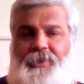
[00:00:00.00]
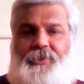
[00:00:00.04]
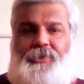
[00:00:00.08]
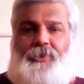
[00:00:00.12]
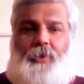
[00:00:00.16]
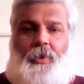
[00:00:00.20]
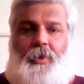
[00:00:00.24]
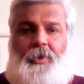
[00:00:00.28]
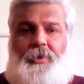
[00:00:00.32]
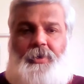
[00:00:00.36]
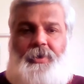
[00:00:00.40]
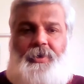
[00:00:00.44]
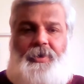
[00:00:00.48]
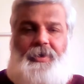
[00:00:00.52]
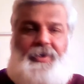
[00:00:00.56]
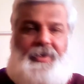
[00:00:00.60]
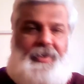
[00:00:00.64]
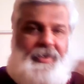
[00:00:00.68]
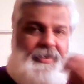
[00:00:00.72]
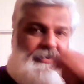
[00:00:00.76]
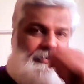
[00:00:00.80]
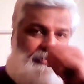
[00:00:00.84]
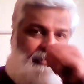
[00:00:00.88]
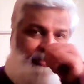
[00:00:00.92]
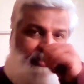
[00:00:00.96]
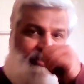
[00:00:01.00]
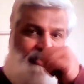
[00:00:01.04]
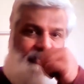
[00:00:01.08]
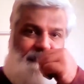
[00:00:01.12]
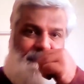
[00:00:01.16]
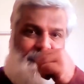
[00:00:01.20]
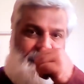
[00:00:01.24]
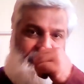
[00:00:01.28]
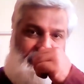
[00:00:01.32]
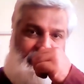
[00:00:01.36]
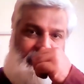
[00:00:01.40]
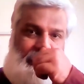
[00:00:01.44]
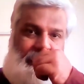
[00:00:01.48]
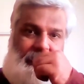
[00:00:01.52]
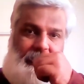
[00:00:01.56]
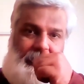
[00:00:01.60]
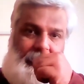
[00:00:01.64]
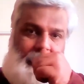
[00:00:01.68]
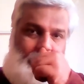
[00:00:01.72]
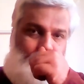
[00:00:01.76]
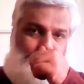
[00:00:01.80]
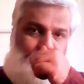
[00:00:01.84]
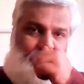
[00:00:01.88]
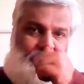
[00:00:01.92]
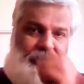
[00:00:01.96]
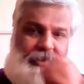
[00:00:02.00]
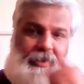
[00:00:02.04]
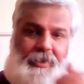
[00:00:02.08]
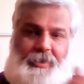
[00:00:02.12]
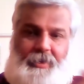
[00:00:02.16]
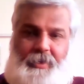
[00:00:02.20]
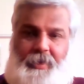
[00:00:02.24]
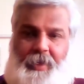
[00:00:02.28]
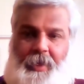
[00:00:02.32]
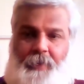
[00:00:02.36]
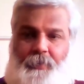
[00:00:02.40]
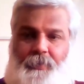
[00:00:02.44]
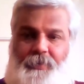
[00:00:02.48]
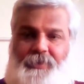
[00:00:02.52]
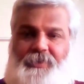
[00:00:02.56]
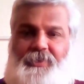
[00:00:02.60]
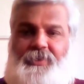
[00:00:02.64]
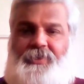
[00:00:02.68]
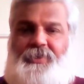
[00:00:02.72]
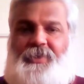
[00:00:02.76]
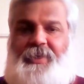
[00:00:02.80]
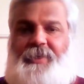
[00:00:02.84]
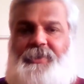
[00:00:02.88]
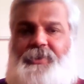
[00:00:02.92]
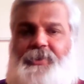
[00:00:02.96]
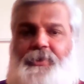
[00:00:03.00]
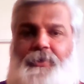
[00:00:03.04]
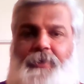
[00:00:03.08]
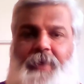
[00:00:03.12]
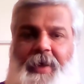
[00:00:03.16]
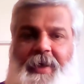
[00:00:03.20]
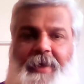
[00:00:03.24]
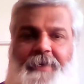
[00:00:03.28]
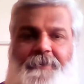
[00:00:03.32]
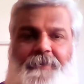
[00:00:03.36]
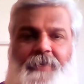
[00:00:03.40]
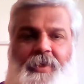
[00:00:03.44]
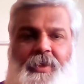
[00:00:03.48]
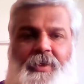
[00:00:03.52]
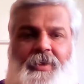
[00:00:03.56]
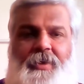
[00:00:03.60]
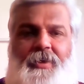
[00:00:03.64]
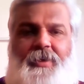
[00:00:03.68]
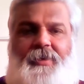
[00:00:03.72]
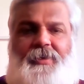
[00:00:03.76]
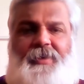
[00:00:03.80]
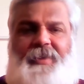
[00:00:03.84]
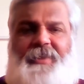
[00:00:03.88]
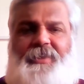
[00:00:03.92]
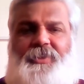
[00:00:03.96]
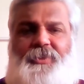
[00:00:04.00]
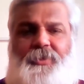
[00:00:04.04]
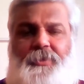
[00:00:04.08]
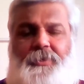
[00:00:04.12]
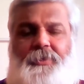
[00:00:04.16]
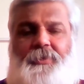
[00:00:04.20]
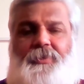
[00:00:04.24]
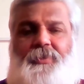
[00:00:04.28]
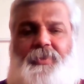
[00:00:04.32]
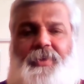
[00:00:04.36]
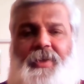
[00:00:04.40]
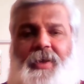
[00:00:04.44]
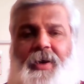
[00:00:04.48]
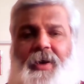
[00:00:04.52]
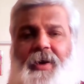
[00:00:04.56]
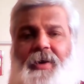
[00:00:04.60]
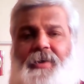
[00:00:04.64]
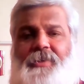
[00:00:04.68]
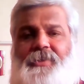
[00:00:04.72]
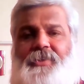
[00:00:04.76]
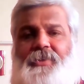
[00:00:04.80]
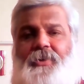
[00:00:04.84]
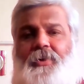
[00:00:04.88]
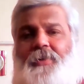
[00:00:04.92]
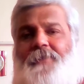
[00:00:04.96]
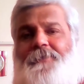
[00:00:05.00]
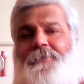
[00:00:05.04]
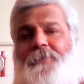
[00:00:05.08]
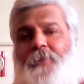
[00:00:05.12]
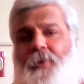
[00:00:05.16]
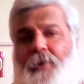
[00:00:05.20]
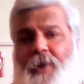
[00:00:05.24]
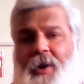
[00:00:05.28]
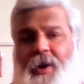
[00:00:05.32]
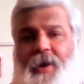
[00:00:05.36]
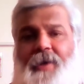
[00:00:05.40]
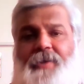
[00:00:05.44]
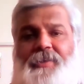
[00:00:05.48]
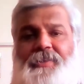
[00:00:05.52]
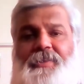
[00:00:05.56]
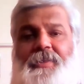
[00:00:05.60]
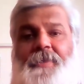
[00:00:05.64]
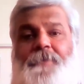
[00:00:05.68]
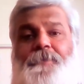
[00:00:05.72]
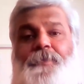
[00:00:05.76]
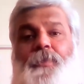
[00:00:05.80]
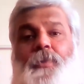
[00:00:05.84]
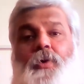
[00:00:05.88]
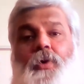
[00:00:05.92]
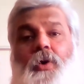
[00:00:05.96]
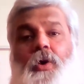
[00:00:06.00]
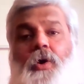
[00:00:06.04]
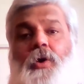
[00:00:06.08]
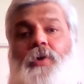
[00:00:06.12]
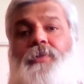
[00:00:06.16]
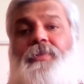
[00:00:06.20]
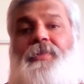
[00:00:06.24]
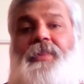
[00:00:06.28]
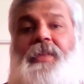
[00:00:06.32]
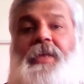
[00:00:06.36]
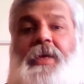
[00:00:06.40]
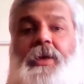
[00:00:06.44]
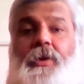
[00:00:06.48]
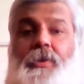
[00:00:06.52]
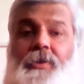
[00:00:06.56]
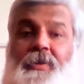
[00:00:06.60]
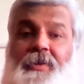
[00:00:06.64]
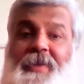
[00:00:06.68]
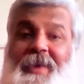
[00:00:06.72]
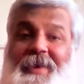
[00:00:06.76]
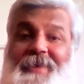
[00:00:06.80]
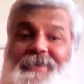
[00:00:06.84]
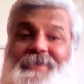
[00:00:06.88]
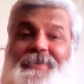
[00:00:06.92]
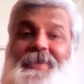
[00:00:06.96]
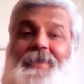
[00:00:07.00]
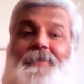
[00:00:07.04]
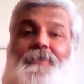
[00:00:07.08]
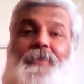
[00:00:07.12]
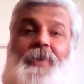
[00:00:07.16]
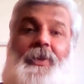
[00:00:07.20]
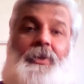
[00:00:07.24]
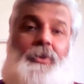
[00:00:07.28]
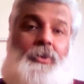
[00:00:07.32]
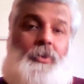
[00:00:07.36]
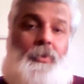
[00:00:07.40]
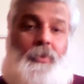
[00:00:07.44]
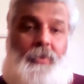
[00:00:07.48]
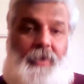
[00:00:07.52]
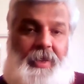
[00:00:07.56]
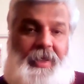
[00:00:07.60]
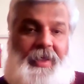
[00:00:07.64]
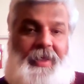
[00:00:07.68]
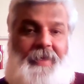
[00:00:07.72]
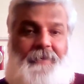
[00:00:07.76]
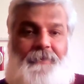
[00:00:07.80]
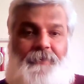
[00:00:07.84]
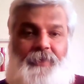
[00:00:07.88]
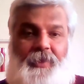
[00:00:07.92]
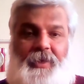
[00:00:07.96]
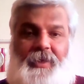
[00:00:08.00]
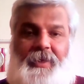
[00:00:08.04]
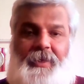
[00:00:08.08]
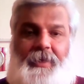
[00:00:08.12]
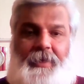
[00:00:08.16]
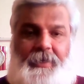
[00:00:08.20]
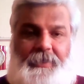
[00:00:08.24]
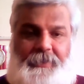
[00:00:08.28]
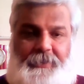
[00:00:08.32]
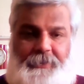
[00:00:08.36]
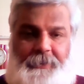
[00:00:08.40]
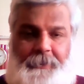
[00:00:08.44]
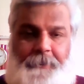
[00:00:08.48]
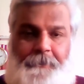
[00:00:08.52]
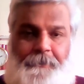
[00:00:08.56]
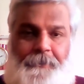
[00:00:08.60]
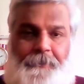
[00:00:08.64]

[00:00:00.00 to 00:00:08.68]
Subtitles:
is alternate days, then I would suggest you have at least 2 to 3 hours or 4 hours on the days that we don't have the class,